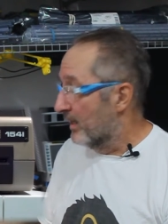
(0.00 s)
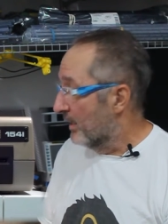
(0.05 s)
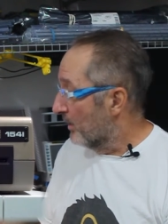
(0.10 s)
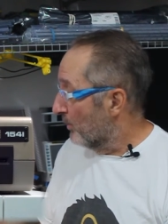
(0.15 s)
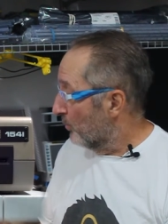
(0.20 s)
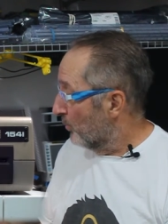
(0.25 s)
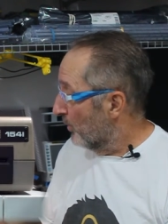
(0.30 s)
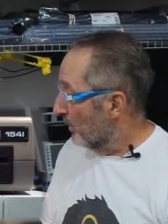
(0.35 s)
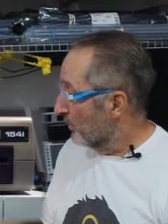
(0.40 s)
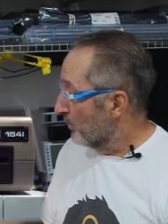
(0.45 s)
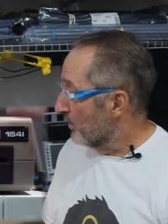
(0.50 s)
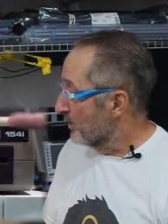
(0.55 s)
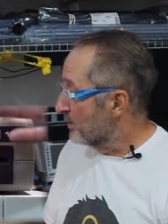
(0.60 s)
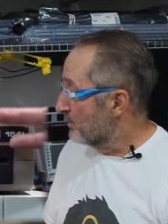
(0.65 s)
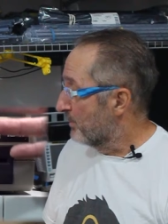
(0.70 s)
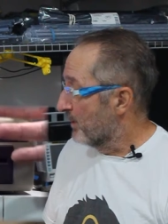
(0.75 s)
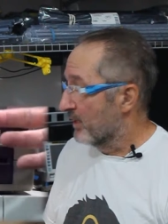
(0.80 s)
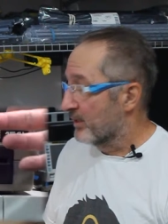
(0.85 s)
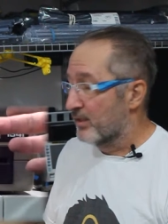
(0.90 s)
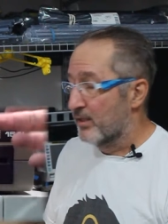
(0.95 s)
With
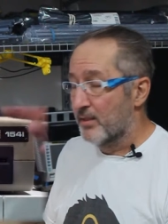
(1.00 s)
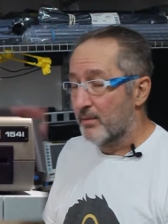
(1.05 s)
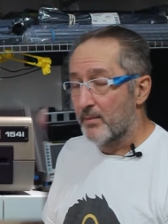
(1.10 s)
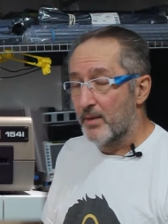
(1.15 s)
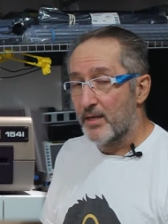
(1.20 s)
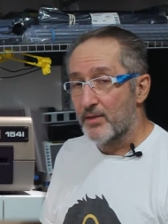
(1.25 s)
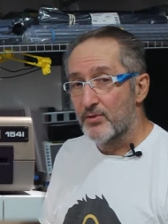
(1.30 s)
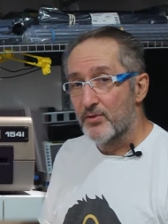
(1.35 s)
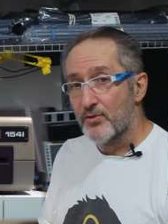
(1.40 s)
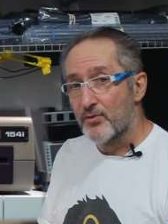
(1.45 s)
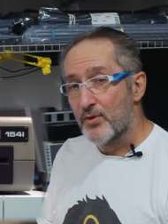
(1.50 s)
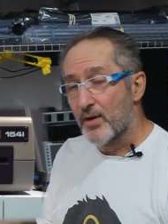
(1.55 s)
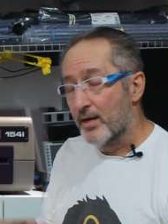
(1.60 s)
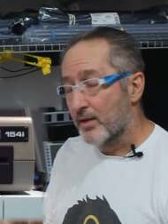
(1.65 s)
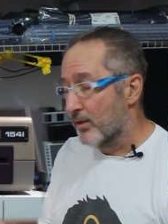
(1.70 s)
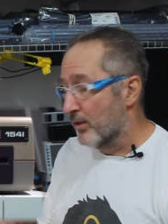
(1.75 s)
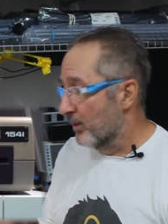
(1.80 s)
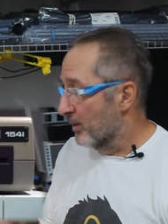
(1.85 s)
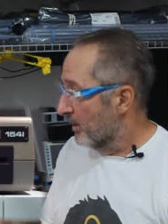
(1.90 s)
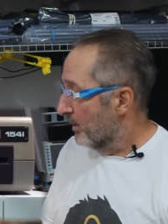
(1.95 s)
respect to the
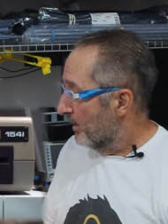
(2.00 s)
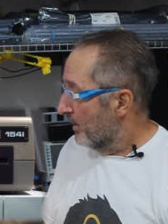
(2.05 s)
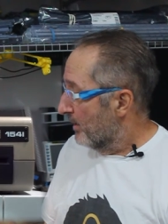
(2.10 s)
MasterTracker,